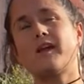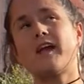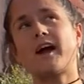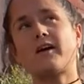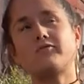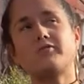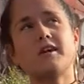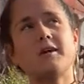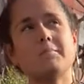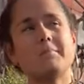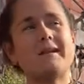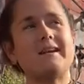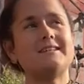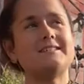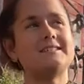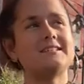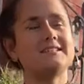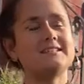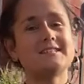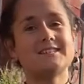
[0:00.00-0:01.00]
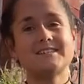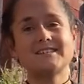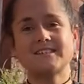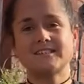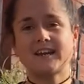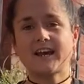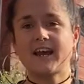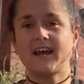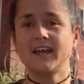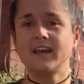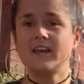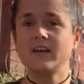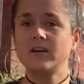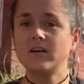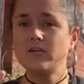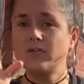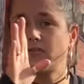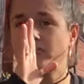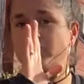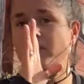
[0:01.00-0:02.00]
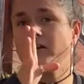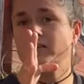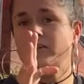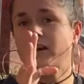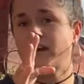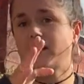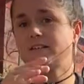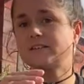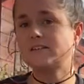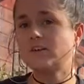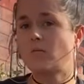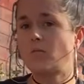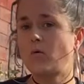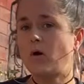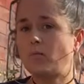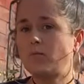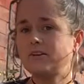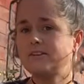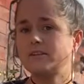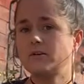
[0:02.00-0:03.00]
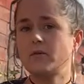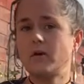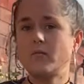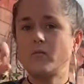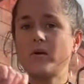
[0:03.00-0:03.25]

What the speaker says: have the ability to stay focused on what we're doing.